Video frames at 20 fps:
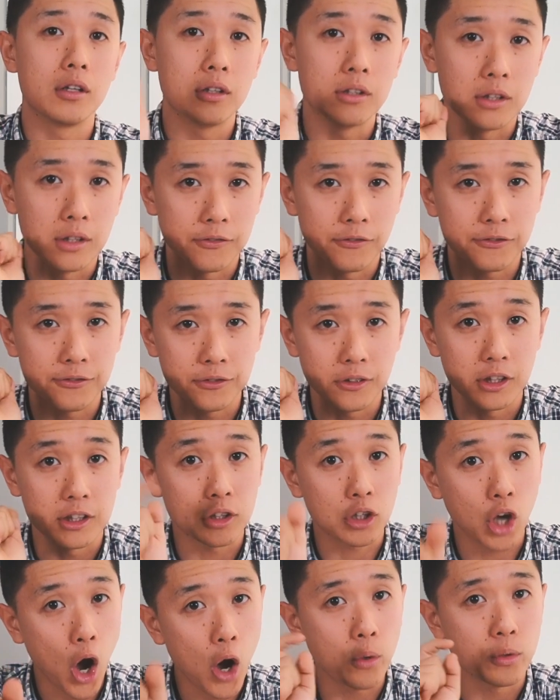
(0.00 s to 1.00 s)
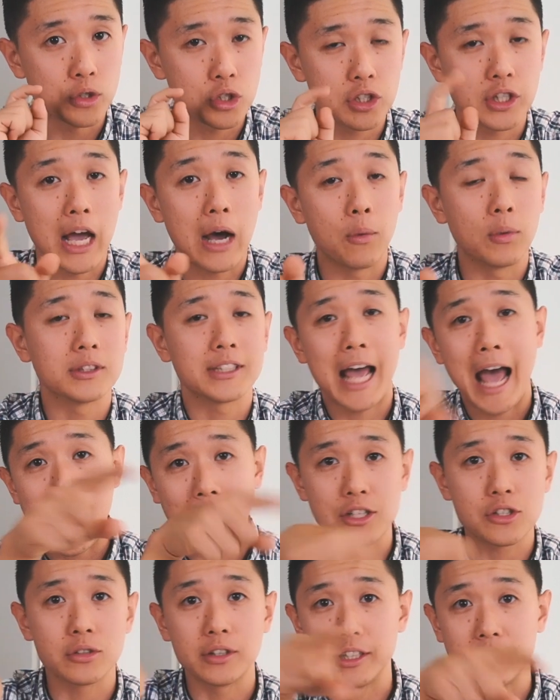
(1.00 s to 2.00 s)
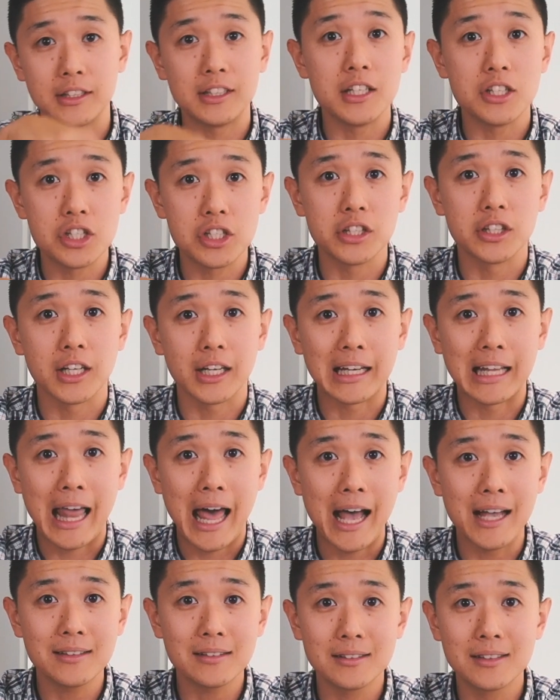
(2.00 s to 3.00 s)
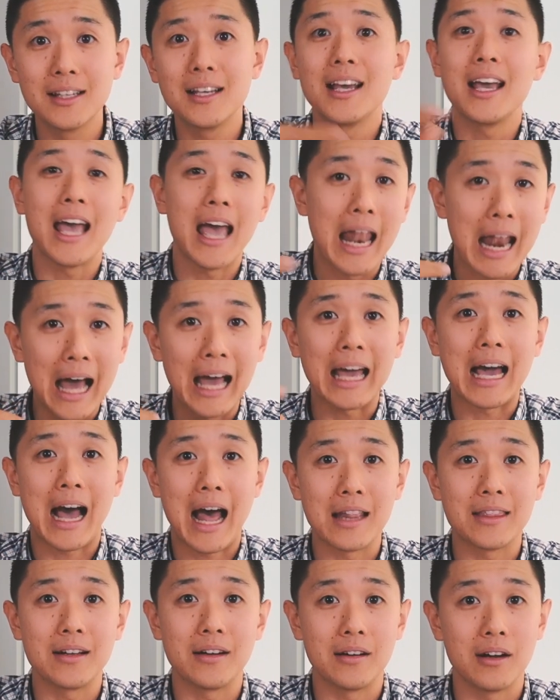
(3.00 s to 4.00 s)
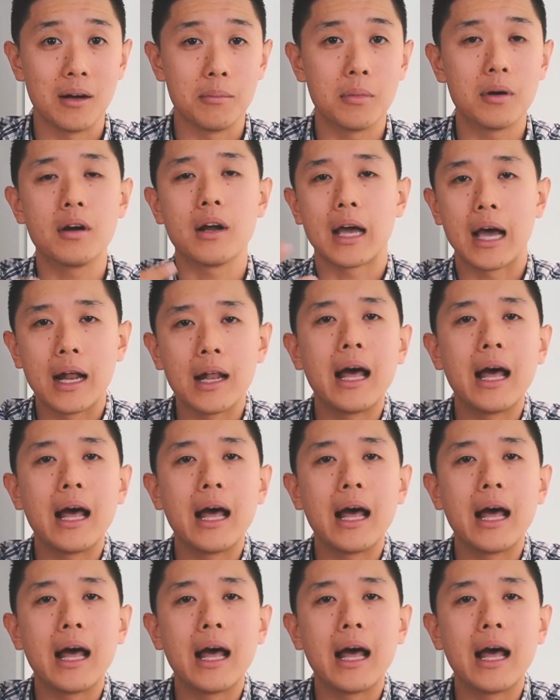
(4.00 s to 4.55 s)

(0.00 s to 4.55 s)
the coach that was actually teaching the class, and I got their number. I